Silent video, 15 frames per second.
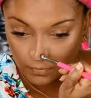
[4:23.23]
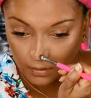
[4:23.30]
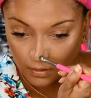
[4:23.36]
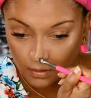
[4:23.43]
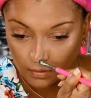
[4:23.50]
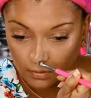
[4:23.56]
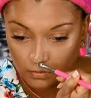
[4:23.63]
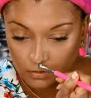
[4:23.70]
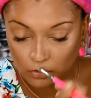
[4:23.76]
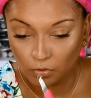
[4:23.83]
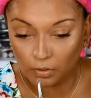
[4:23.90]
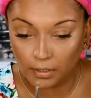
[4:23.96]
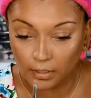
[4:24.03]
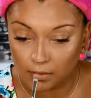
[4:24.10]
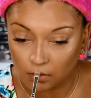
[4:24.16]
God, those
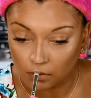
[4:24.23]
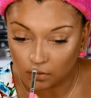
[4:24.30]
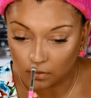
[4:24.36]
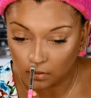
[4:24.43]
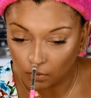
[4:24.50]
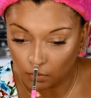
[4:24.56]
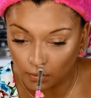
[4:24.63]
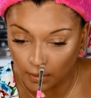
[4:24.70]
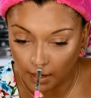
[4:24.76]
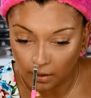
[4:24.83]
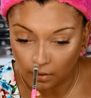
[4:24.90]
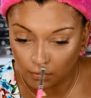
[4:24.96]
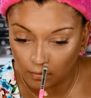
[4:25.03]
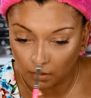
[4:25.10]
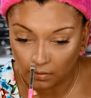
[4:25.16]
crickets are so
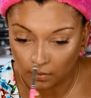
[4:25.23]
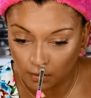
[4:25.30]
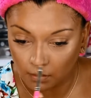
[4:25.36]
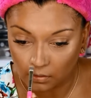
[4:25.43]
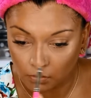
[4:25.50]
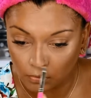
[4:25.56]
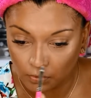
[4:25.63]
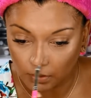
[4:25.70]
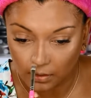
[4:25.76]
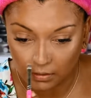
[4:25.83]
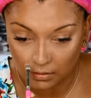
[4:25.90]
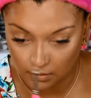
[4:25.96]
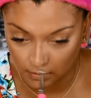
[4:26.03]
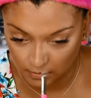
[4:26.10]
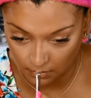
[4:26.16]
loud. I think they're
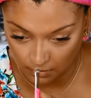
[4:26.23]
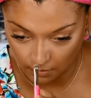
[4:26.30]
crickets.